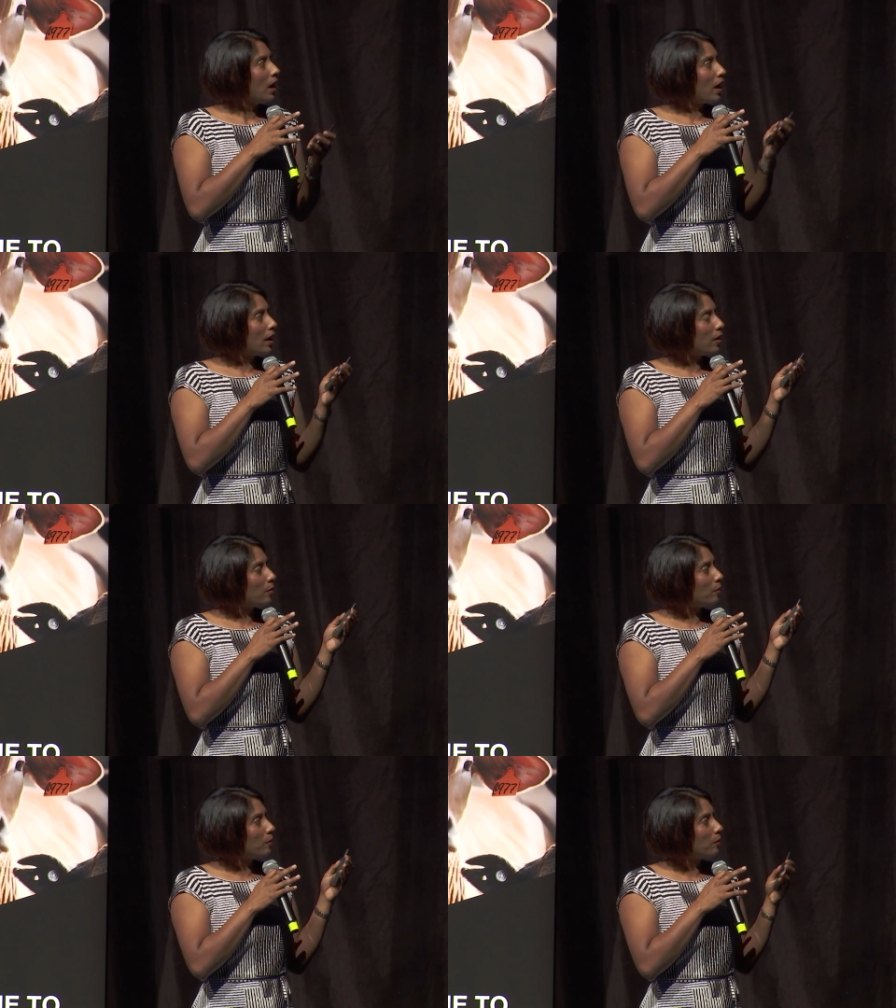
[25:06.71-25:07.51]

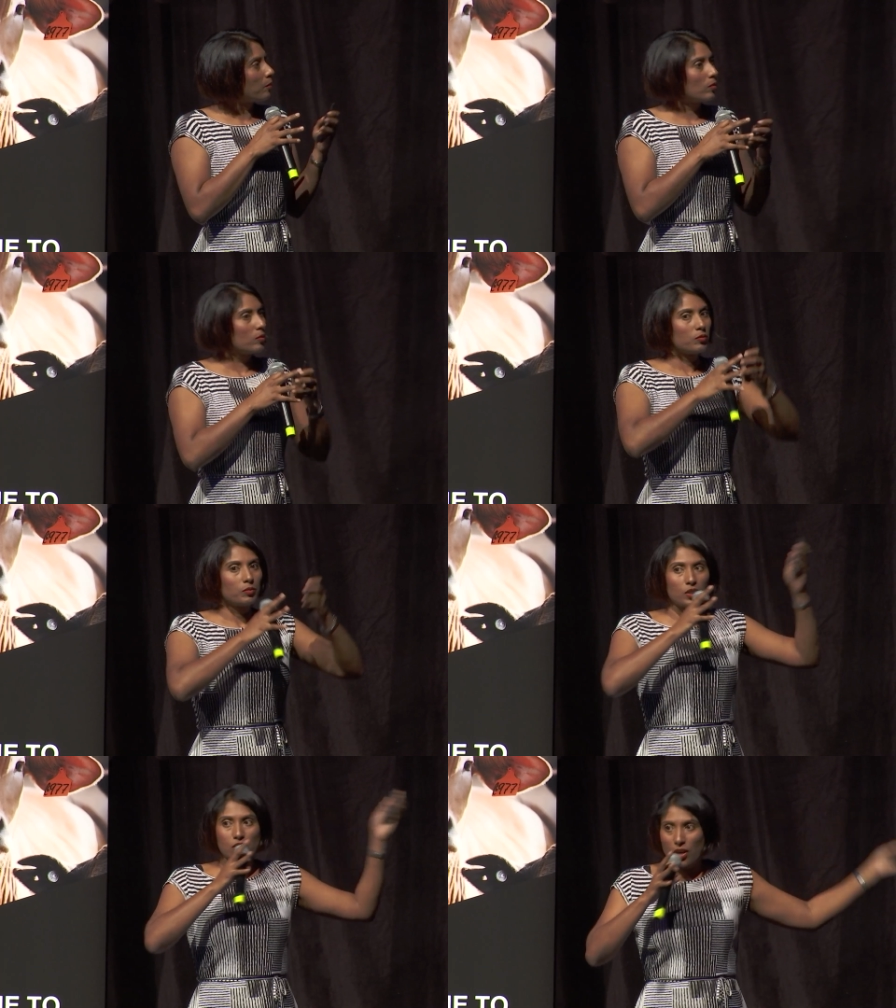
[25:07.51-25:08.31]

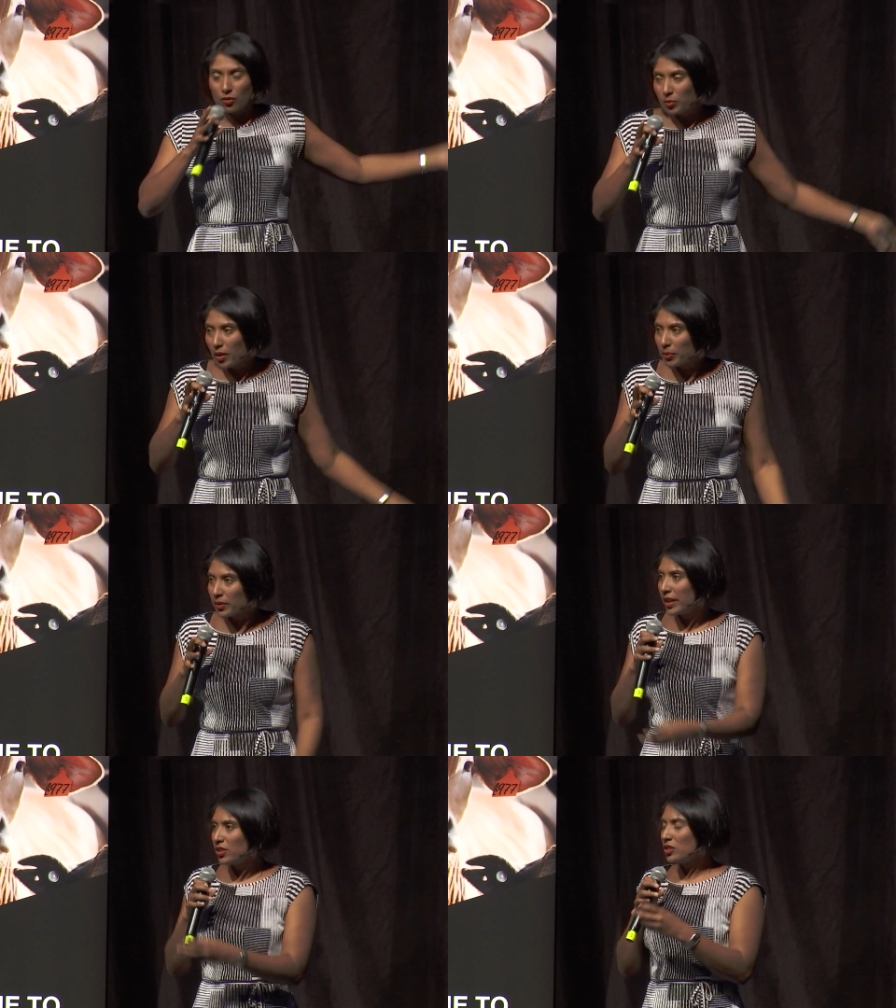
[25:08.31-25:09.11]
The general
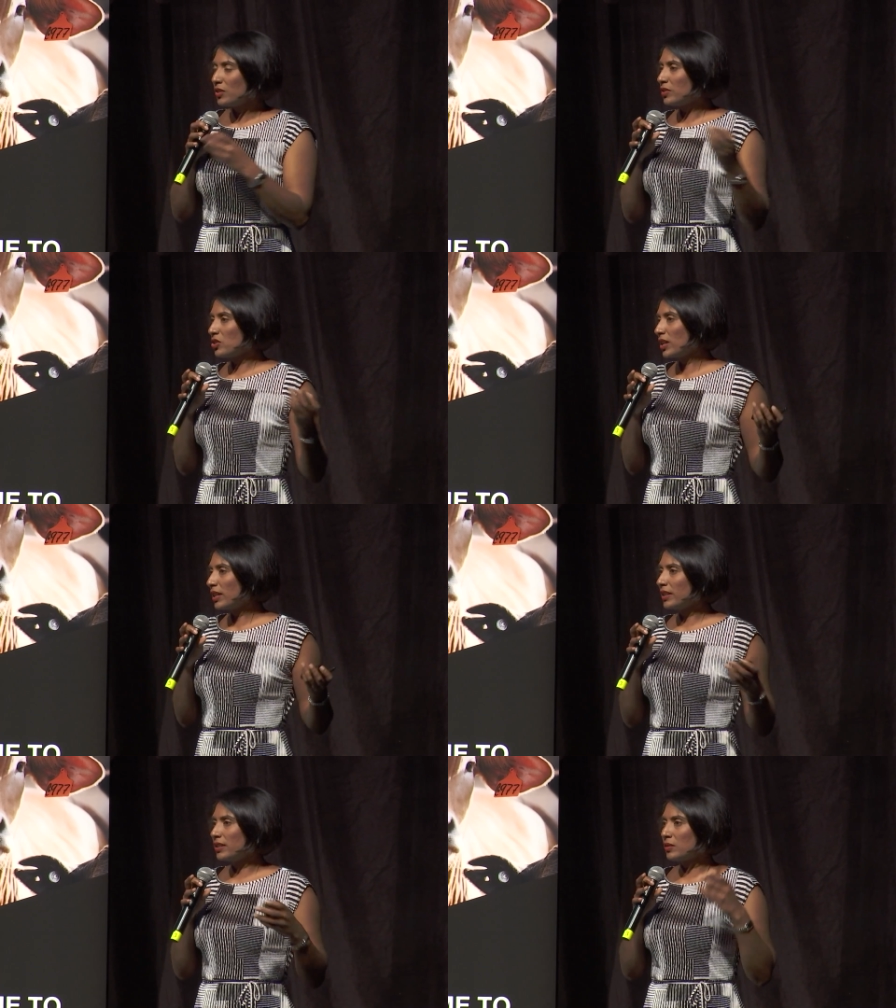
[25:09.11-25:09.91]
population of
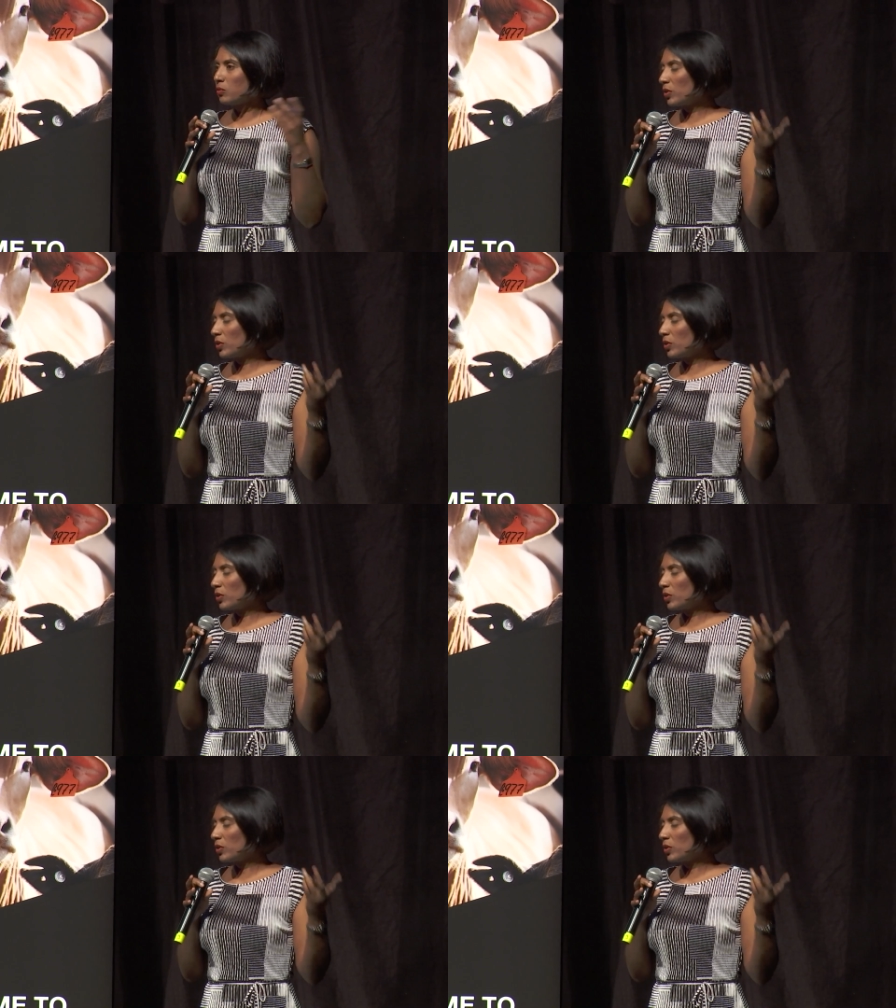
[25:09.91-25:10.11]
Australians,